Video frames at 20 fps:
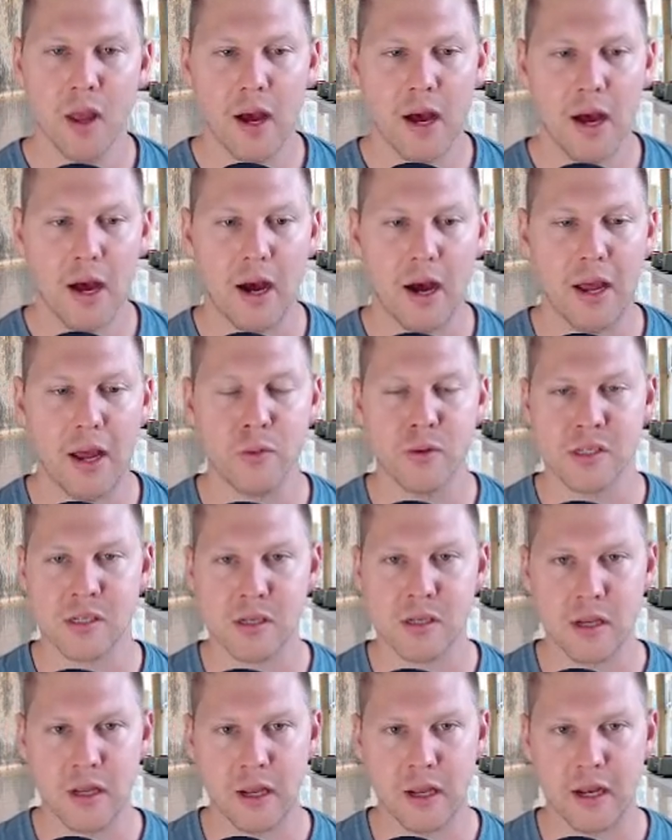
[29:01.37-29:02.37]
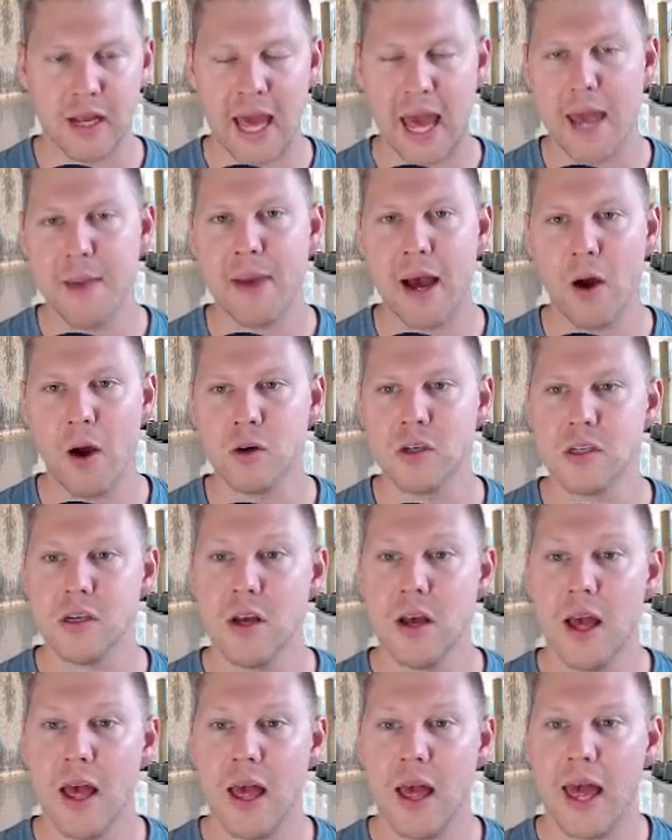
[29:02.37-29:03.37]
It came out,
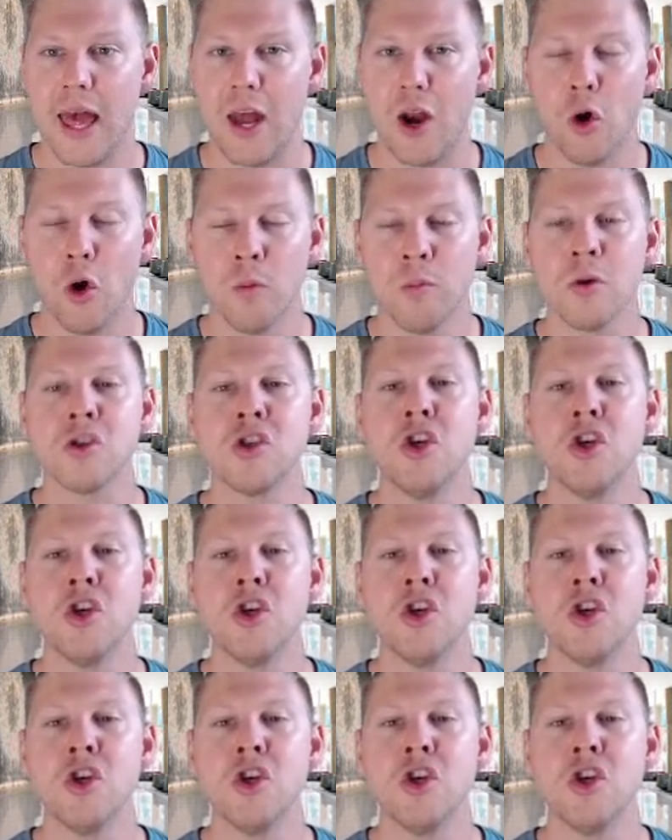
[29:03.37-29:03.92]
and almost